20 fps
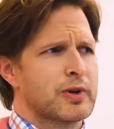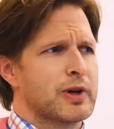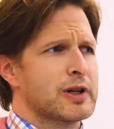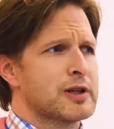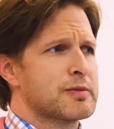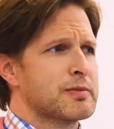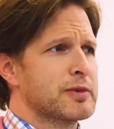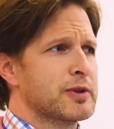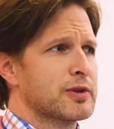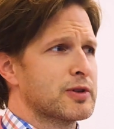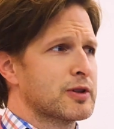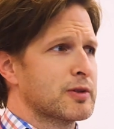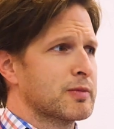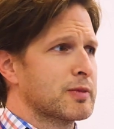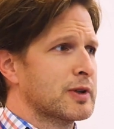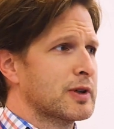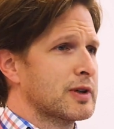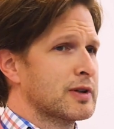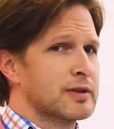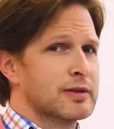asked me or
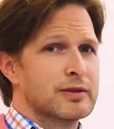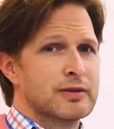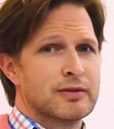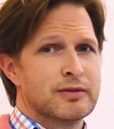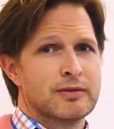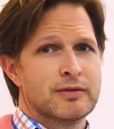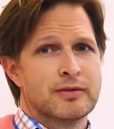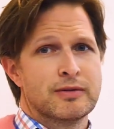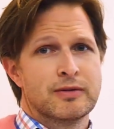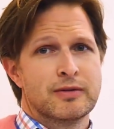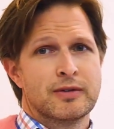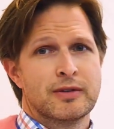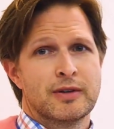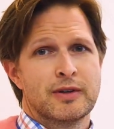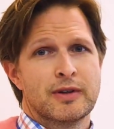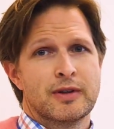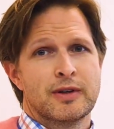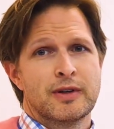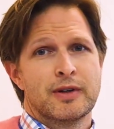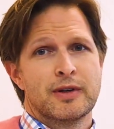someone else?
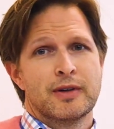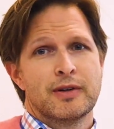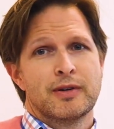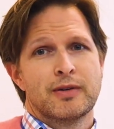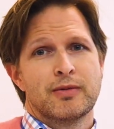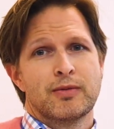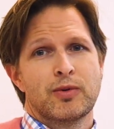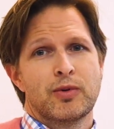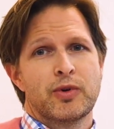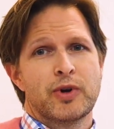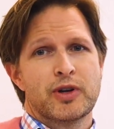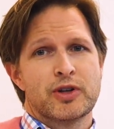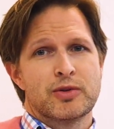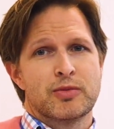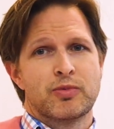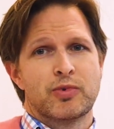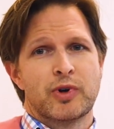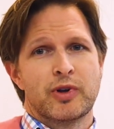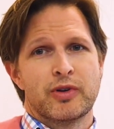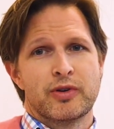Well, you guys are
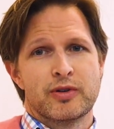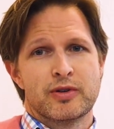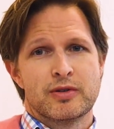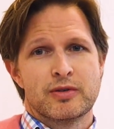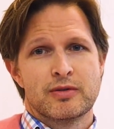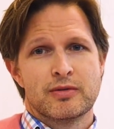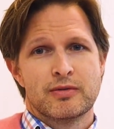brothers.